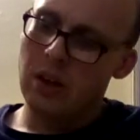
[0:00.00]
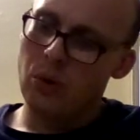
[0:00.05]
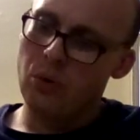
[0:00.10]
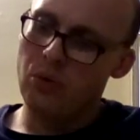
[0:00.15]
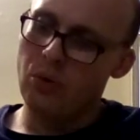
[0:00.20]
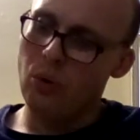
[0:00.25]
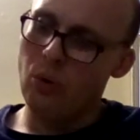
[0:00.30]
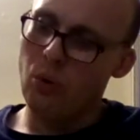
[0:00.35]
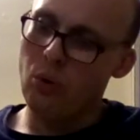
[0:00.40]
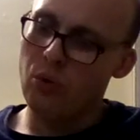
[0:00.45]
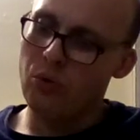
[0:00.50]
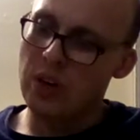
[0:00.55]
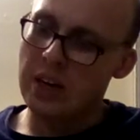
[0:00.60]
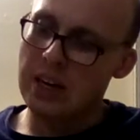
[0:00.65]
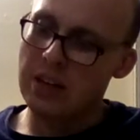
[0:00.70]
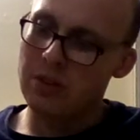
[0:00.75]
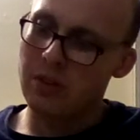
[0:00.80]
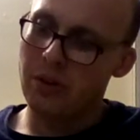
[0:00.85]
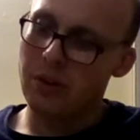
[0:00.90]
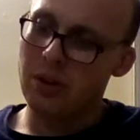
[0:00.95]
4
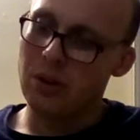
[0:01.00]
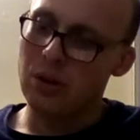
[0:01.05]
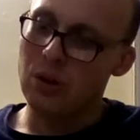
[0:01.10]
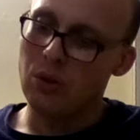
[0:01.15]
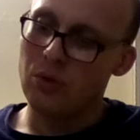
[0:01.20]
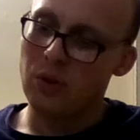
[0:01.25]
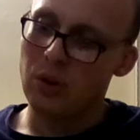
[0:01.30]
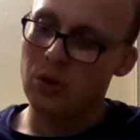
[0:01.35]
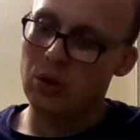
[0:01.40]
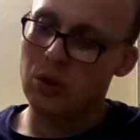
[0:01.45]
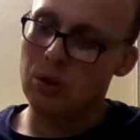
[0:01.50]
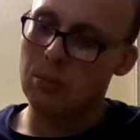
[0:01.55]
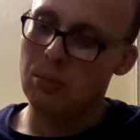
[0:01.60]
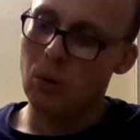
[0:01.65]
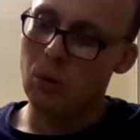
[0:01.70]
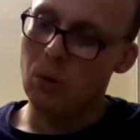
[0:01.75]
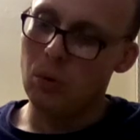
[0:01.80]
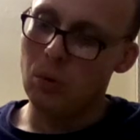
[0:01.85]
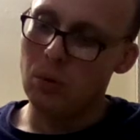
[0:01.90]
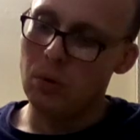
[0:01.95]
things on earth are
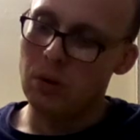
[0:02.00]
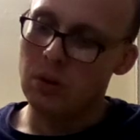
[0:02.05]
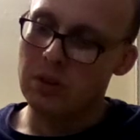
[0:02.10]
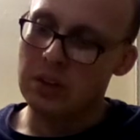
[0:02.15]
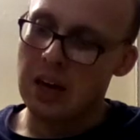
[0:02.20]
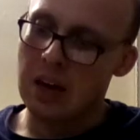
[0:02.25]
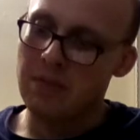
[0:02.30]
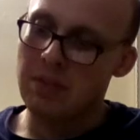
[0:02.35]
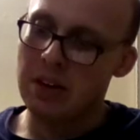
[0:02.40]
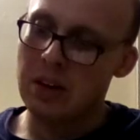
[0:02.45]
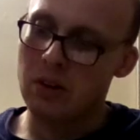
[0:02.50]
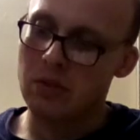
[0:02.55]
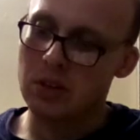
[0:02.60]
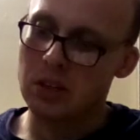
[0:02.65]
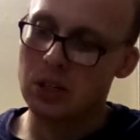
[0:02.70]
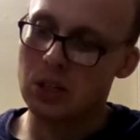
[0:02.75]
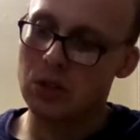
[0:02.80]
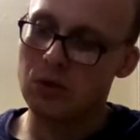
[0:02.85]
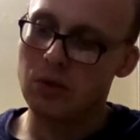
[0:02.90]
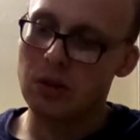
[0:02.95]
small, yet they are
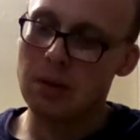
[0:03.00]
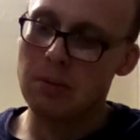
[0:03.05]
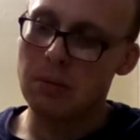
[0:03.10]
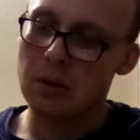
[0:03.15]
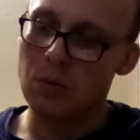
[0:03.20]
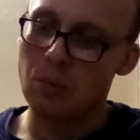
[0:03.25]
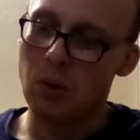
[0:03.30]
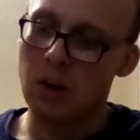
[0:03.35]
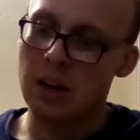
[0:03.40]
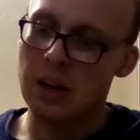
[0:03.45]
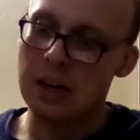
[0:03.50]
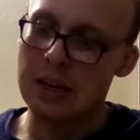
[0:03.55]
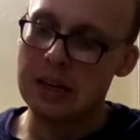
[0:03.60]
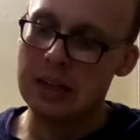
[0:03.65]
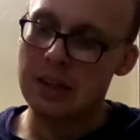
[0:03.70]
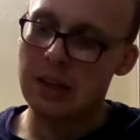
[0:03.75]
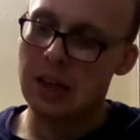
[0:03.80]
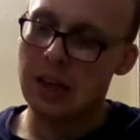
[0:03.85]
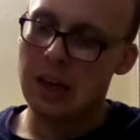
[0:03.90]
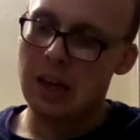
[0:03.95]
extremely
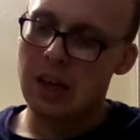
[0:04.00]
wise.